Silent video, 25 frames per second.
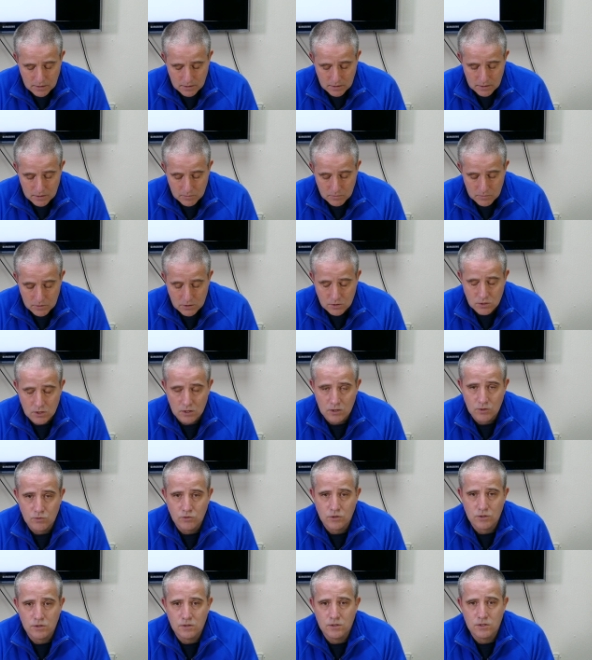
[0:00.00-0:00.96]
uh, with a
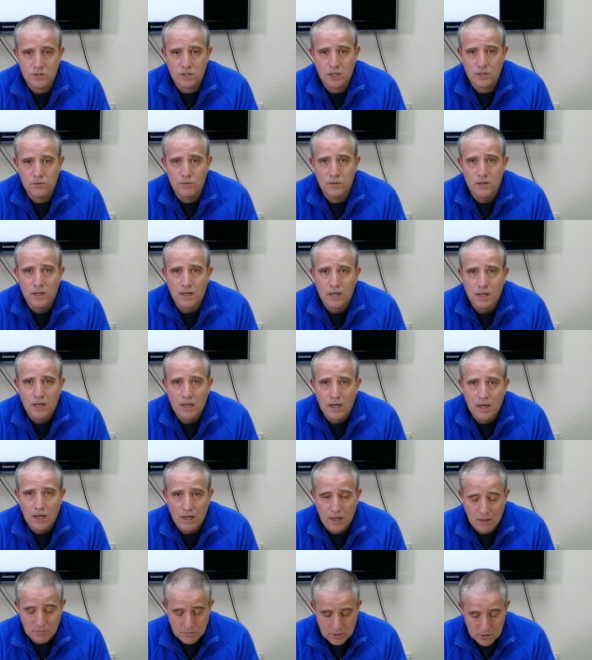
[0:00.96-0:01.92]
solution. So
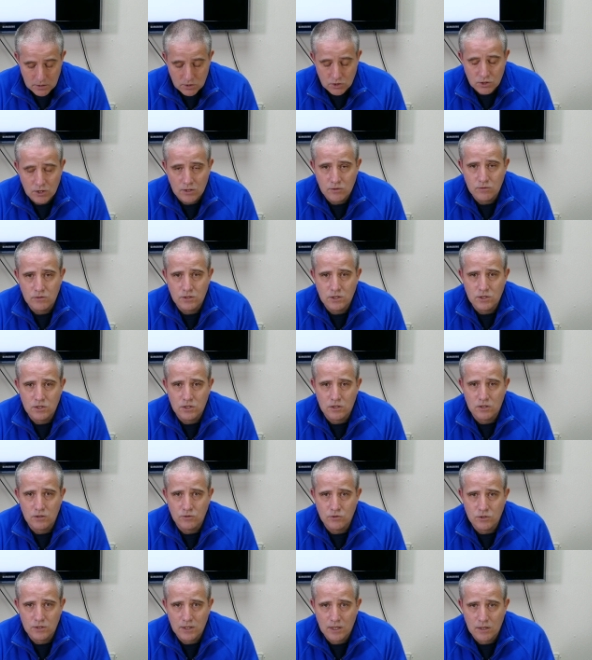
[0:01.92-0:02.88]
I'm going to show you this
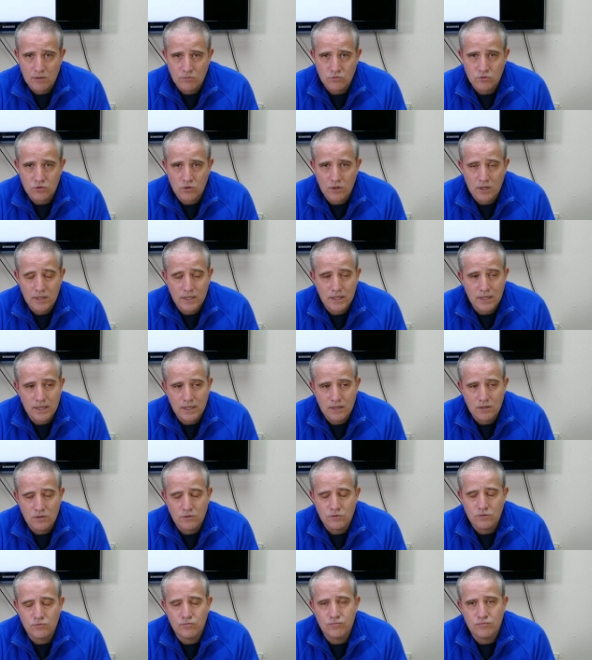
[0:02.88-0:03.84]
solution now. I've tried it. It
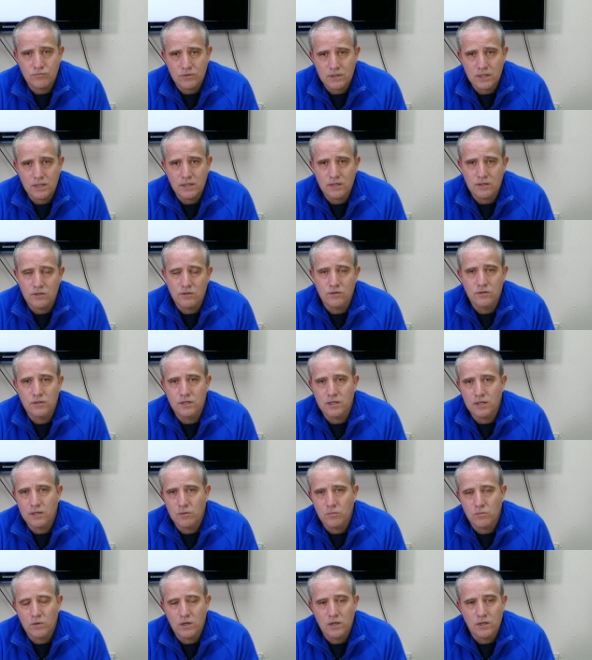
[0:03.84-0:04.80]
looks really good.
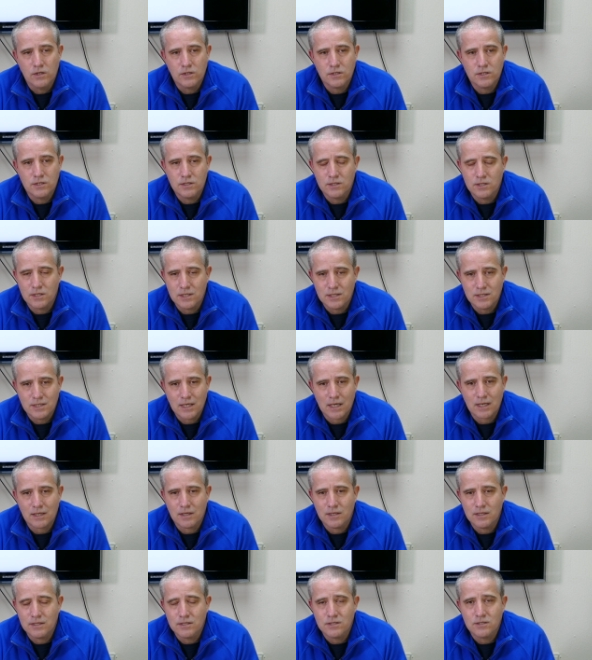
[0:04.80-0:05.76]
It works. It's
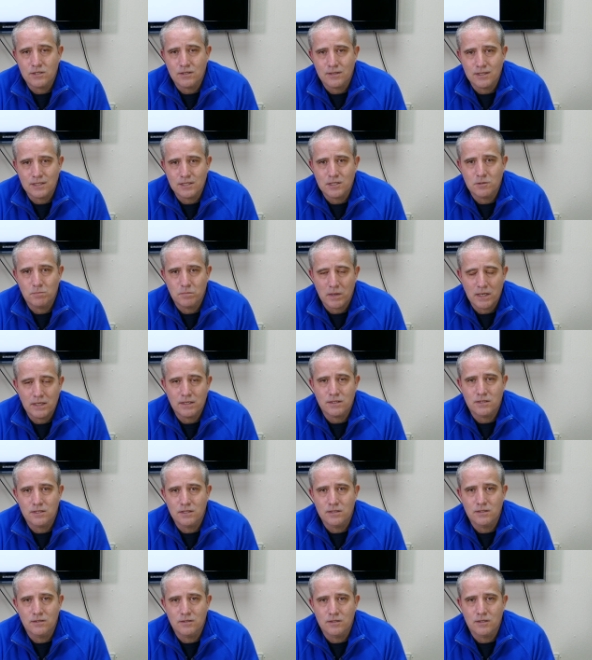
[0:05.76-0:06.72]
exactly as I
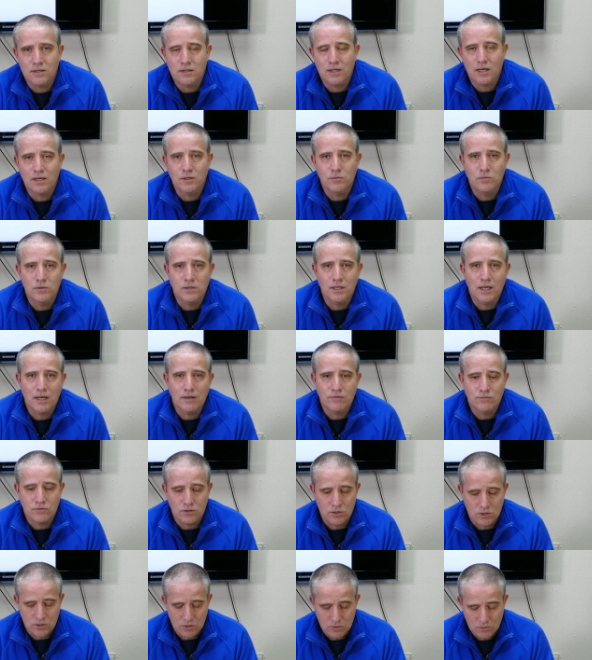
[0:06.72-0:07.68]
expected that they would have
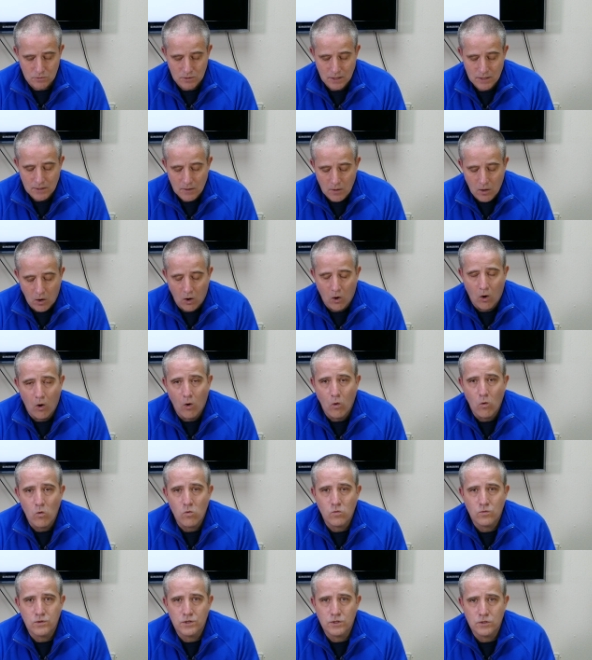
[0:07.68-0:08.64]
to do.
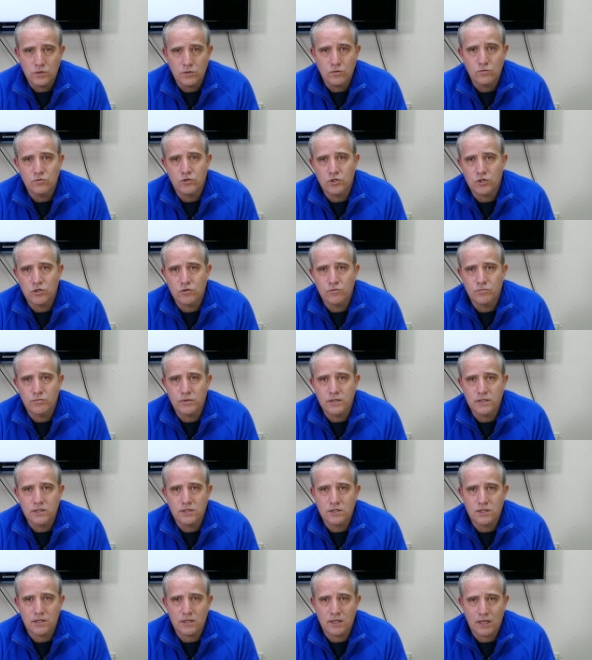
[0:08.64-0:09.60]
All the new tube
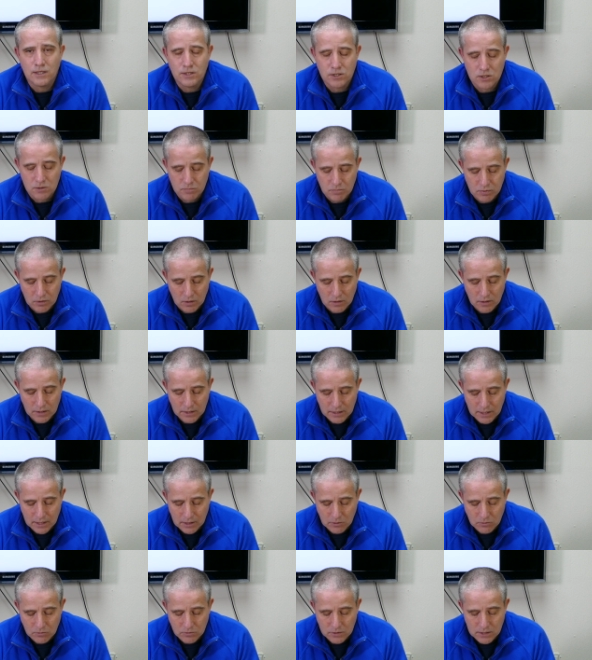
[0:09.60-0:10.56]
rings that they supply
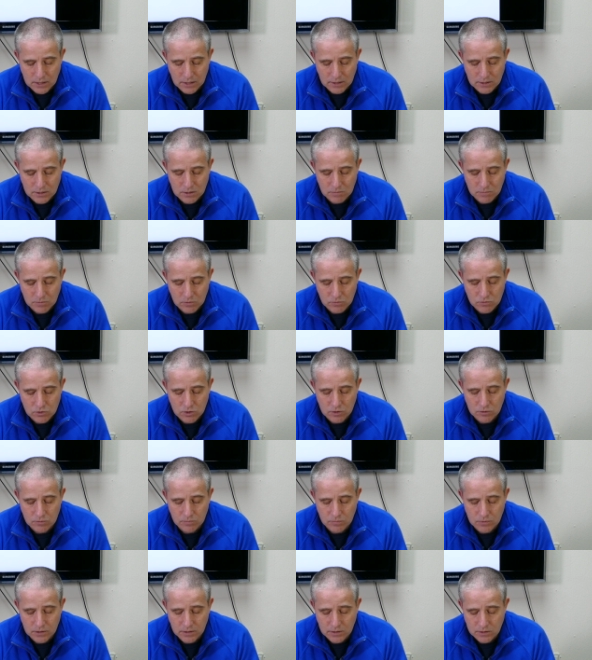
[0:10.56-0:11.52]
now, all the eighty mil
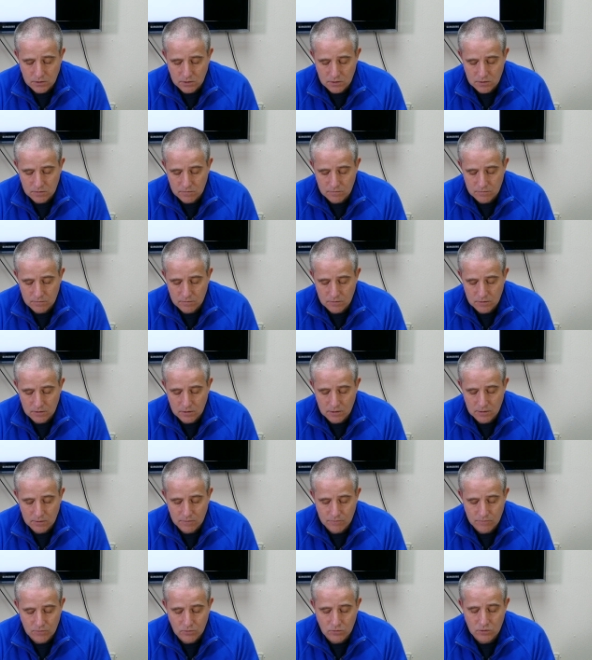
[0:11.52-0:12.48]
tube rings
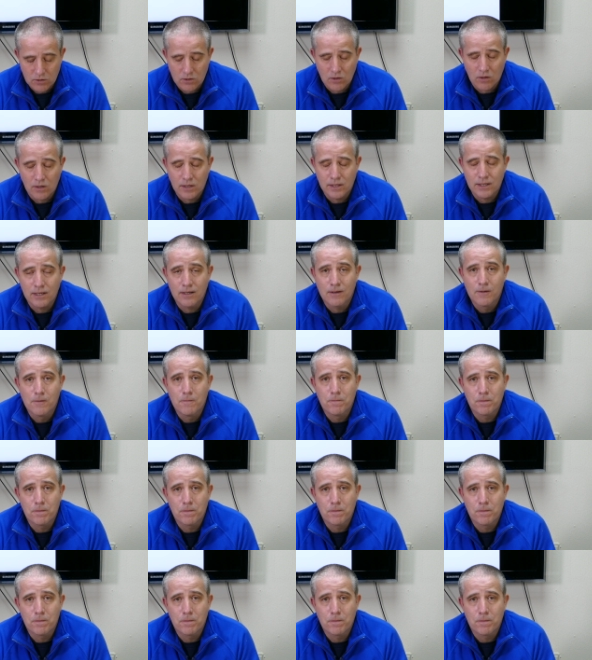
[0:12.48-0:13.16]
uh, for the guider,